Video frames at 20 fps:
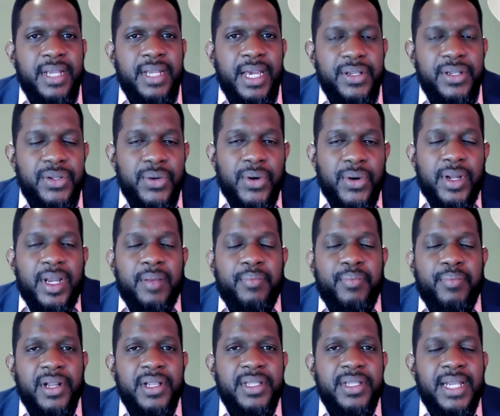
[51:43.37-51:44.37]
that you all
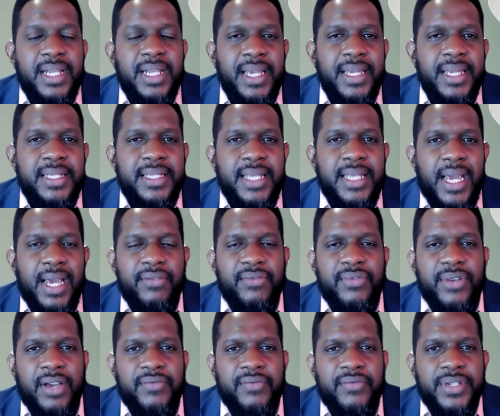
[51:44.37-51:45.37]
at Policy Links have,
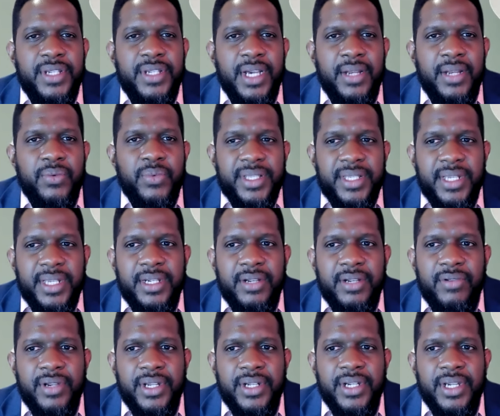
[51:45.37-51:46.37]
have done within
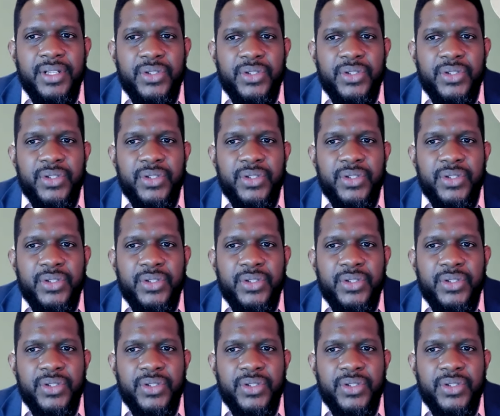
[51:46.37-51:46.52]
the region.